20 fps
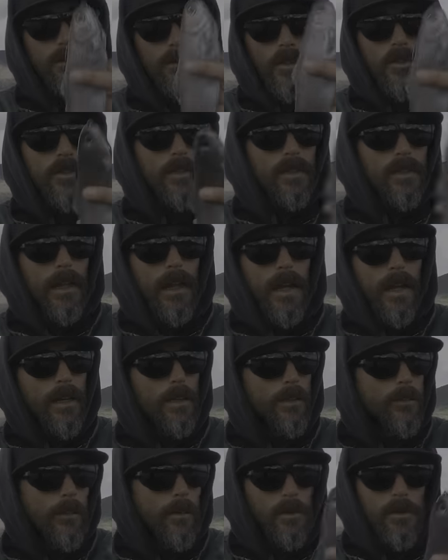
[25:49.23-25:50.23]
version that I
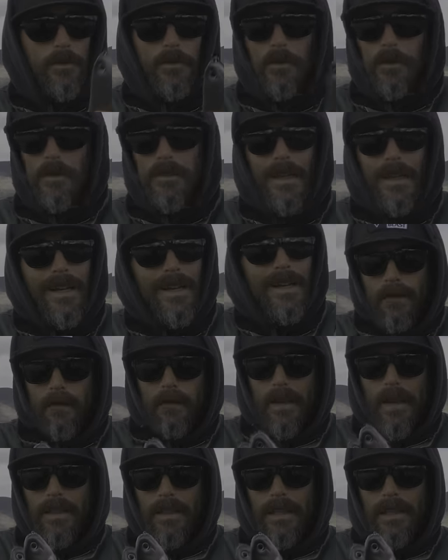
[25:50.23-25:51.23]
can throw in the toolies.
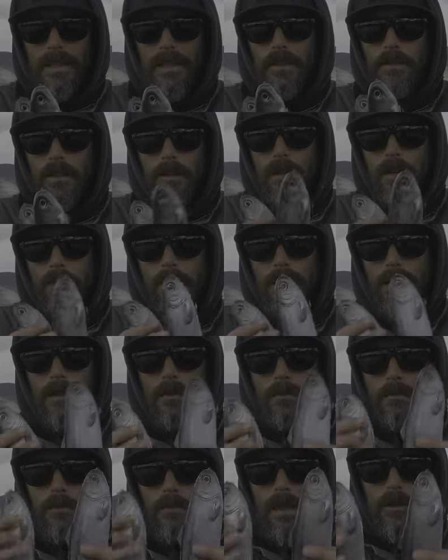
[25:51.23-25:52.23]
But I think these are gonna
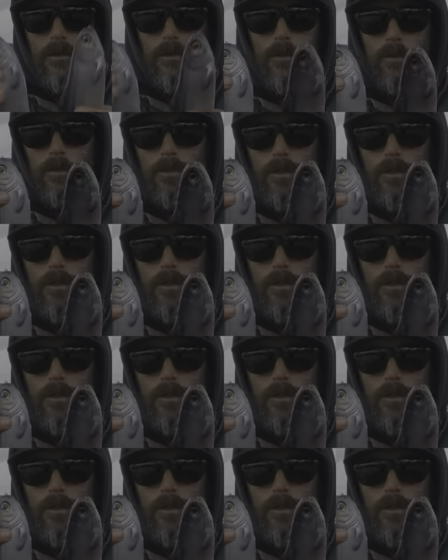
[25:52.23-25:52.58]
be my two